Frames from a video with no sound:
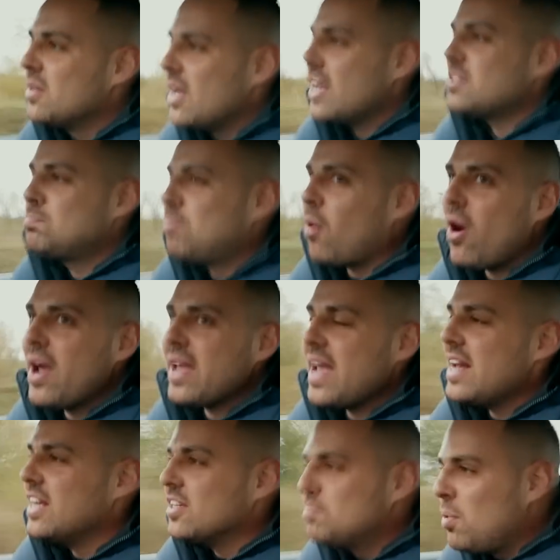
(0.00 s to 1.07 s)
It's
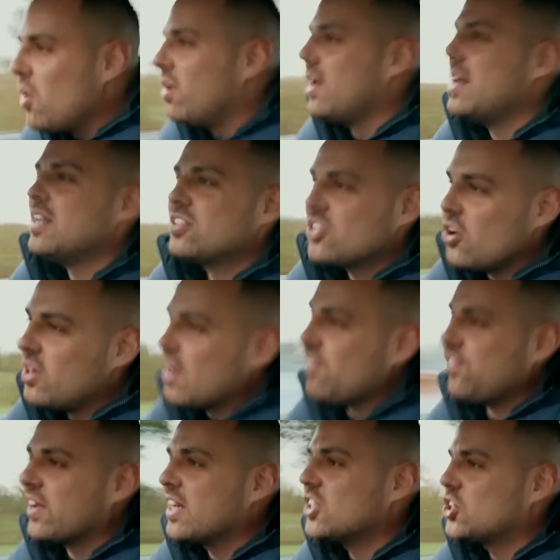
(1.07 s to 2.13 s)
biting, it's pulling, it's doing
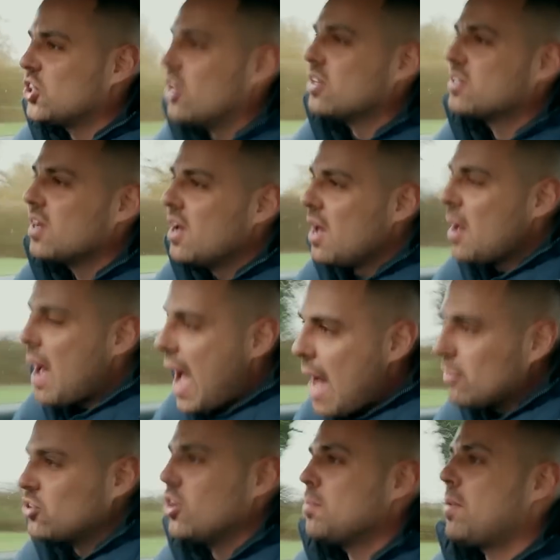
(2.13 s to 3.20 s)
everything it should,
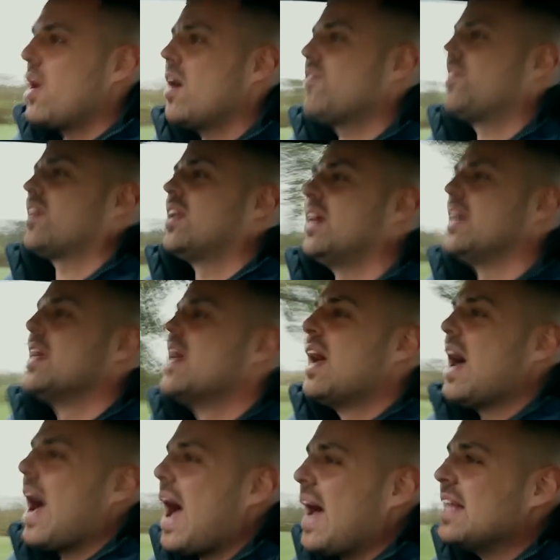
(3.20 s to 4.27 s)
absolutely perfectly,
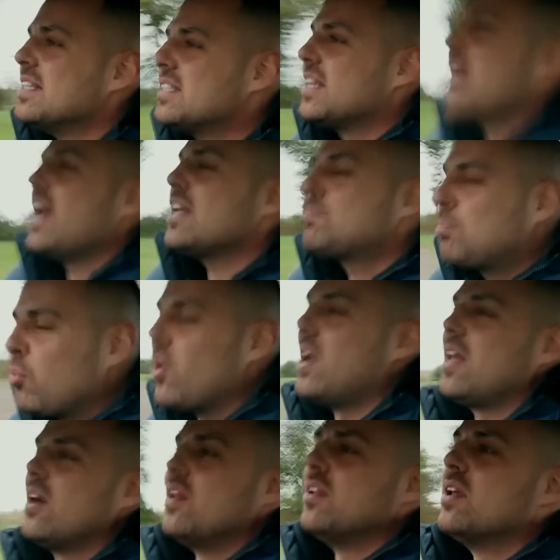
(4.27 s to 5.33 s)
and it's
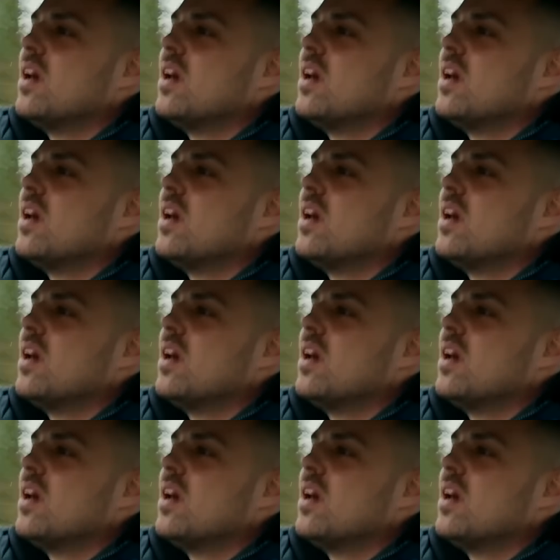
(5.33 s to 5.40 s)
brilliant.